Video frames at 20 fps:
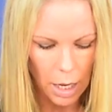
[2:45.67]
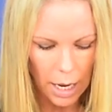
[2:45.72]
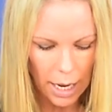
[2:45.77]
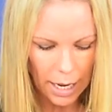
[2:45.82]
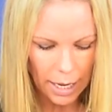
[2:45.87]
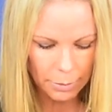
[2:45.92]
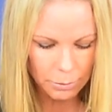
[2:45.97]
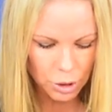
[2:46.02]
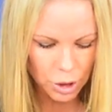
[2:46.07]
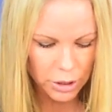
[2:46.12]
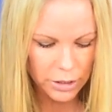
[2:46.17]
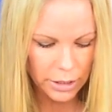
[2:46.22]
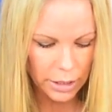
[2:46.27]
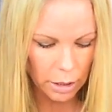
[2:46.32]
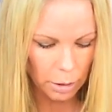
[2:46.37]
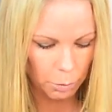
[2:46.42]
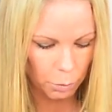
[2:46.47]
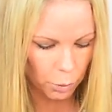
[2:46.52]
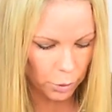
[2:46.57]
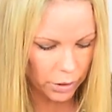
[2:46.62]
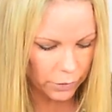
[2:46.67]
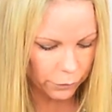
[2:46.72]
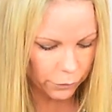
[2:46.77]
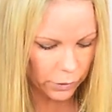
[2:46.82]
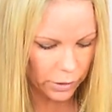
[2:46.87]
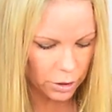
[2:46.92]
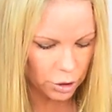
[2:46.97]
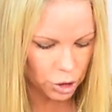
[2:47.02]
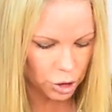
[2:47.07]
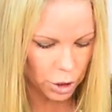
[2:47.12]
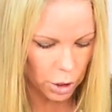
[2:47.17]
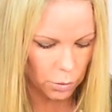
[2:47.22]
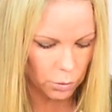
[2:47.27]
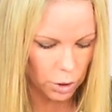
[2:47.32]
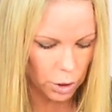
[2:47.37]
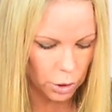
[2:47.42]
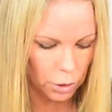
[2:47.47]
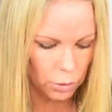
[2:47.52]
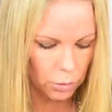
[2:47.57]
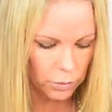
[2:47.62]
I'm just going to briefly show
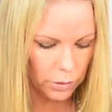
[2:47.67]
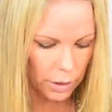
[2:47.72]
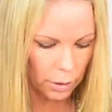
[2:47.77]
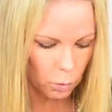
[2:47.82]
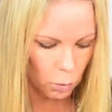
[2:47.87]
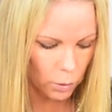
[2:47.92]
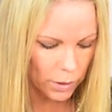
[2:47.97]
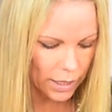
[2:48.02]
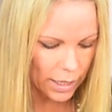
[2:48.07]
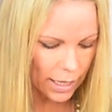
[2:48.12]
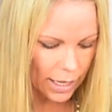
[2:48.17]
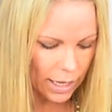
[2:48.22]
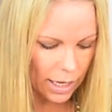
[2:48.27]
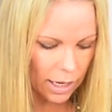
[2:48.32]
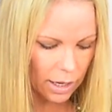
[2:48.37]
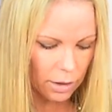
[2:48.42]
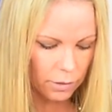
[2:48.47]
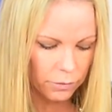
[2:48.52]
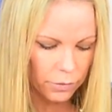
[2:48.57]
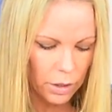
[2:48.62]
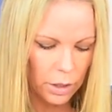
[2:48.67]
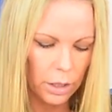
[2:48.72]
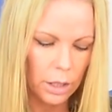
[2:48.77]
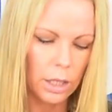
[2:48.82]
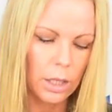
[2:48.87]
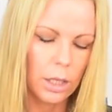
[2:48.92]
you that we have